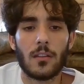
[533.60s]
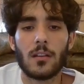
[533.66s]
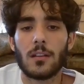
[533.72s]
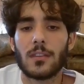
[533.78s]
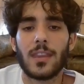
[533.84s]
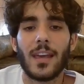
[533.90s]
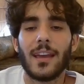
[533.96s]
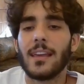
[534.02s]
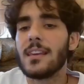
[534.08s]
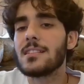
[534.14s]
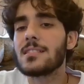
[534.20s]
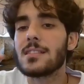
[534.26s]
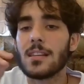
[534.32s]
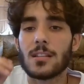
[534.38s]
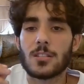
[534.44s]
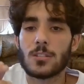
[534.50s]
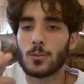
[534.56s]
the
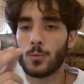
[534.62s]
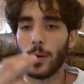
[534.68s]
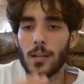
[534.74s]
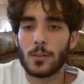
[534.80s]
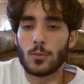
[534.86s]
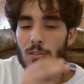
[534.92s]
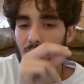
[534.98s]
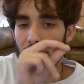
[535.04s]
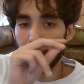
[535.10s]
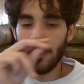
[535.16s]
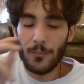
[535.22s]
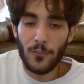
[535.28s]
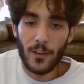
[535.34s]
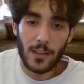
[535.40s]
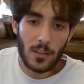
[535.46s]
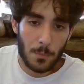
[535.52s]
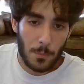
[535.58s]
easiest way to
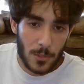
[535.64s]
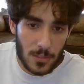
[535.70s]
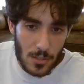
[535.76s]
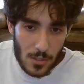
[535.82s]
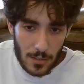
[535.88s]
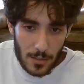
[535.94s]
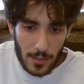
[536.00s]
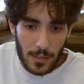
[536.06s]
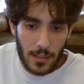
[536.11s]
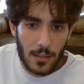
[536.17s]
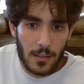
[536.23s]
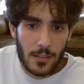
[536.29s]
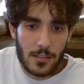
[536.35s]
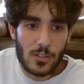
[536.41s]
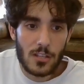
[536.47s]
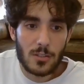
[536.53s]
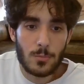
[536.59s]
simplify the position here
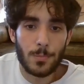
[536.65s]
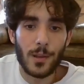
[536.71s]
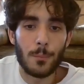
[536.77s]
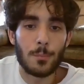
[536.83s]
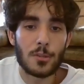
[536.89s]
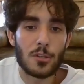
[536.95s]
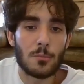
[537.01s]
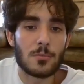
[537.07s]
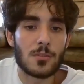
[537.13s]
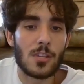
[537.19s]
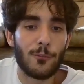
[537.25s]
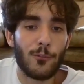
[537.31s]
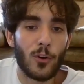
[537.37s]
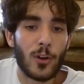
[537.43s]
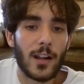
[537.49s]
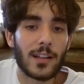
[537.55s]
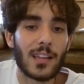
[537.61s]
is just play bishop
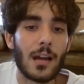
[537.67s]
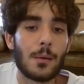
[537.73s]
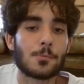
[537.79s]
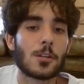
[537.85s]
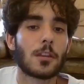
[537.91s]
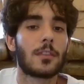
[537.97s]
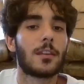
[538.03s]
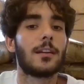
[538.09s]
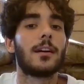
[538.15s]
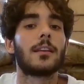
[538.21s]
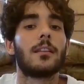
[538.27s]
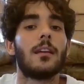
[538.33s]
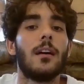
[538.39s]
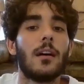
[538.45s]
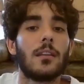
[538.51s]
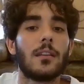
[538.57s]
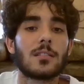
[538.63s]
g4 and capture the knight.
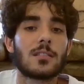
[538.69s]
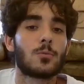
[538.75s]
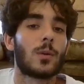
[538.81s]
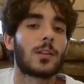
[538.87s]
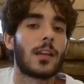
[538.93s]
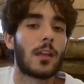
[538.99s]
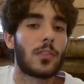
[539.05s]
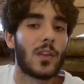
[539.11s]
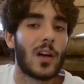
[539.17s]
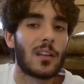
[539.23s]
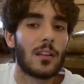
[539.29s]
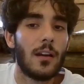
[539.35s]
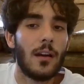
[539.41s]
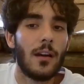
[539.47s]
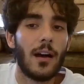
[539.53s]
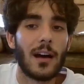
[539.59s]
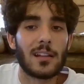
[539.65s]
This is what I thought.
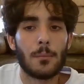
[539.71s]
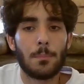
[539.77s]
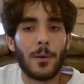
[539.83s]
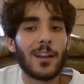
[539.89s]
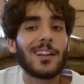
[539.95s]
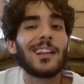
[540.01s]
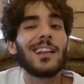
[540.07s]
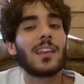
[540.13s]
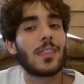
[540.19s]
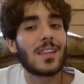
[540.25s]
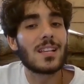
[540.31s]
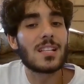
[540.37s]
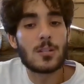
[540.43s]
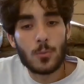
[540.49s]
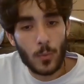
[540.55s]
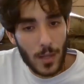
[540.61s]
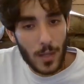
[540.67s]
And apparently
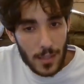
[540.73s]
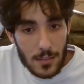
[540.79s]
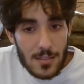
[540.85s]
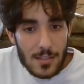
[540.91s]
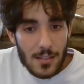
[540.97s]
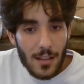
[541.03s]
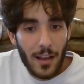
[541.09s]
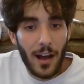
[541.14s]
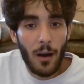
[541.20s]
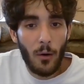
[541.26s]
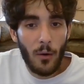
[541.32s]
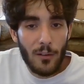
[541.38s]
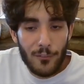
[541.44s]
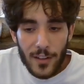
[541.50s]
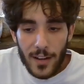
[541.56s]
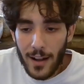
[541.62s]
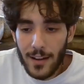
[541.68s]
this wins.
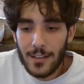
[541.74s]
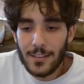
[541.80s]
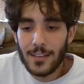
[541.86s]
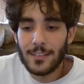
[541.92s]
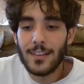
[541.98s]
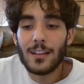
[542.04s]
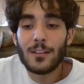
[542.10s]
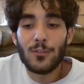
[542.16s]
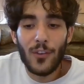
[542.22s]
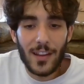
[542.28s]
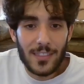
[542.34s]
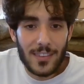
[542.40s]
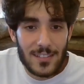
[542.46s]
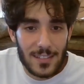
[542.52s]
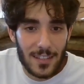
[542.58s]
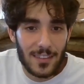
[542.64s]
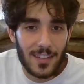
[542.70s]
However, Ali did not find
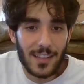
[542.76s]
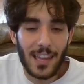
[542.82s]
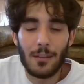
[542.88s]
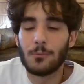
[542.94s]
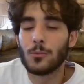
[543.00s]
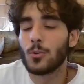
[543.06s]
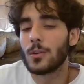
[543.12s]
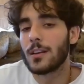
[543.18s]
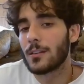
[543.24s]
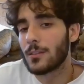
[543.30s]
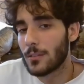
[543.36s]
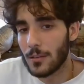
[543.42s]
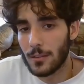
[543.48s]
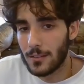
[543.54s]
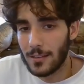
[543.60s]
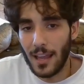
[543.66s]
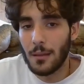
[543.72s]
this in the game during
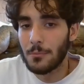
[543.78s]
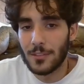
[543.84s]
time